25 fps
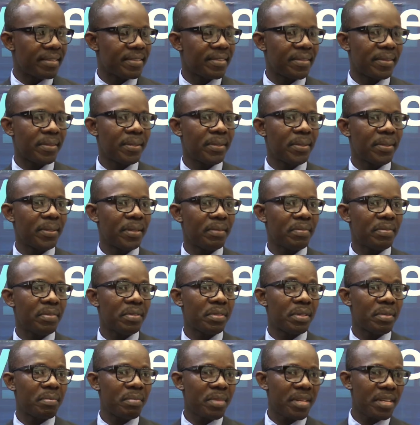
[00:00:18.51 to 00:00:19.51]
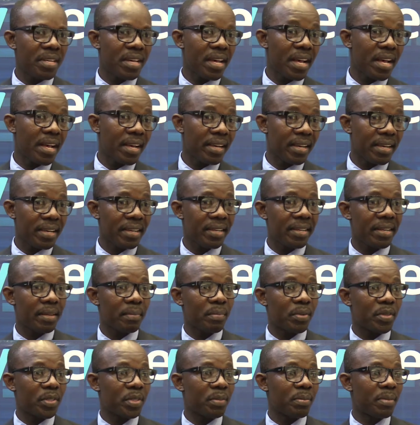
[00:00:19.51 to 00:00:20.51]
So if you say media hacking a
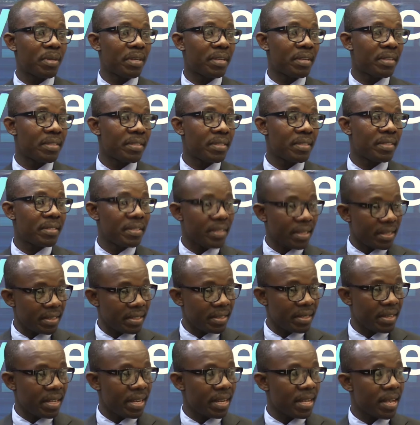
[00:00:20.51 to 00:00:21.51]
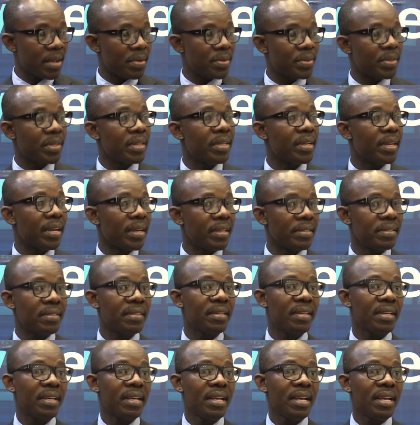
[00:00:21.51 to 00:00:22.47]
possibility, technically I would say yes.